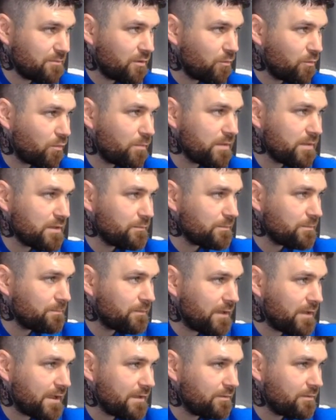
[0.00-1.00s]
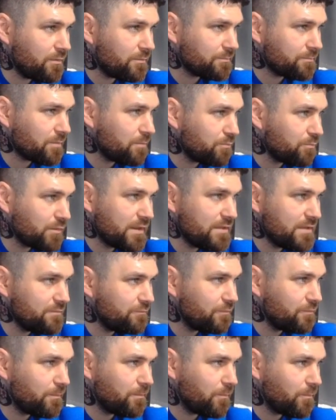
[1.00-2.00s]
Like 1 minute we played like brilliant
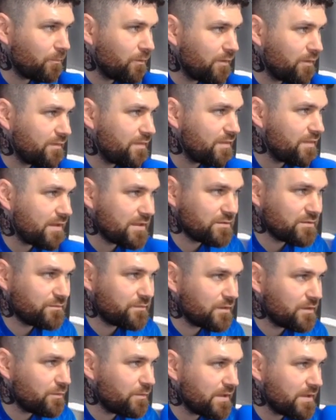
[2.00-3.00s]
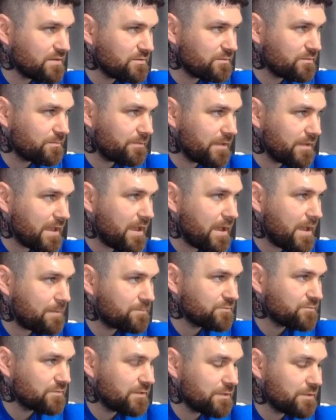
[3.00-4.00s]
football, and then the next few weeks it would be
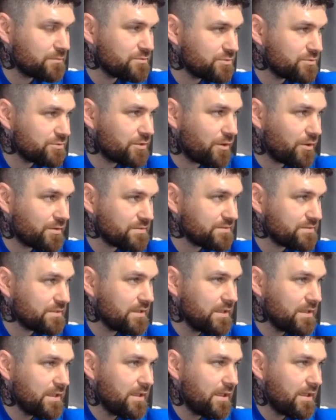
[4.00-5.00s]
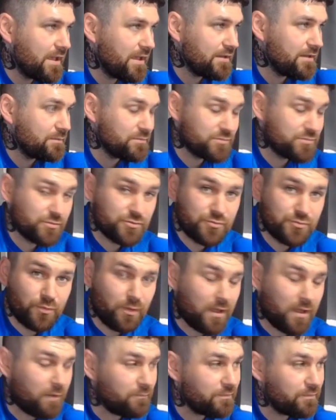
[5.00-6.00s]
absolute shite, and it was just
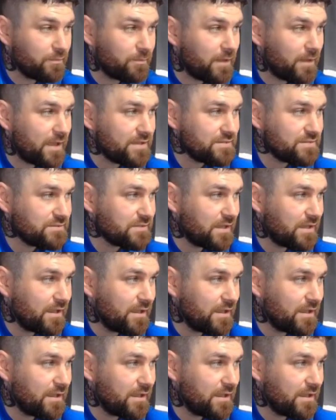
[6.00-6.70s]
all over the place.